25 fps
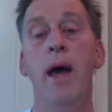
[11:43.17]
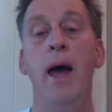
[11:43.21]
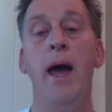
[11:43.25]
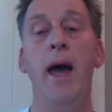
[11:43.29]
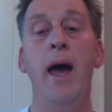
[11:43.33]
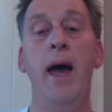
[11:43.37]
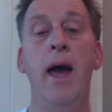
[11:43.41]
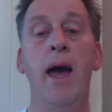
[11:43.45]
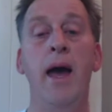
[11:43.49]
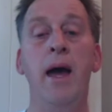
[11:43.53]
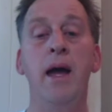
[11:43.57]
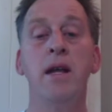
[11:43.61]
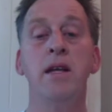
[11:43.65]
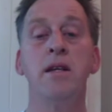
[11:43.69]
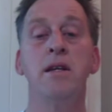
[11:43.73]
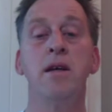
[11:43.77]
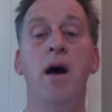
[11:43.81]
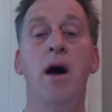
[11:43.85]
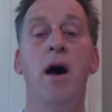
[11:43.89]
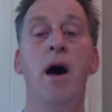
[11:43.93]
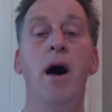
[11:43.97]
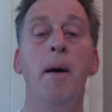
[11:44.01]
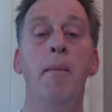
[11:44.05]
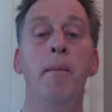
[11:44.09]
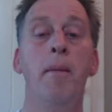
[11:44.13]
and
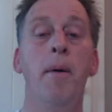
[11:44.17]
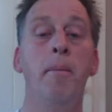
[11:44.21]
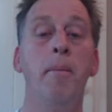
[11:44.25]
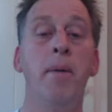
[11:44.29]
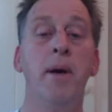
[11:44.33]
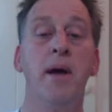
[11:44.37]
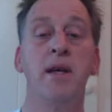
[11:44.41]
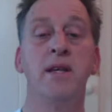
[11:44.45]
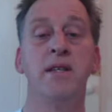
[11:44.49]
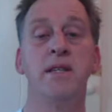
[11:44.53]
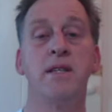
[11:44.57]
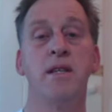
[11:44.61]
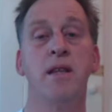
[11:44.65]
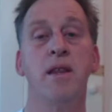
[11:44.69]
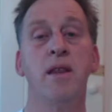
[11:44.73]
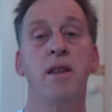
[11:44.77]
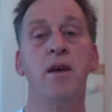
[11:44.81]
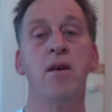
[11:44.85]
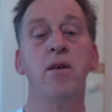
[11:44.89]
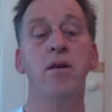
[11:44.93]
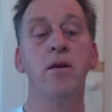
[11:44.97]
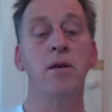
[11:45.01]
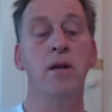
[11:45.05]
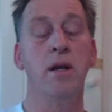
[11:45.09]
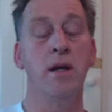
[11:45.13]
I'm a piece to the
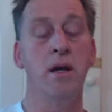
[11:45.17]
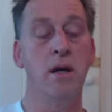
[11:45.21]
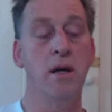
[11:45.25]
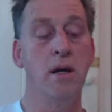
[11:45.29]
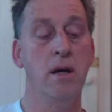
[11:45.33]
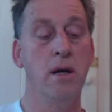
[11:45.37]
good.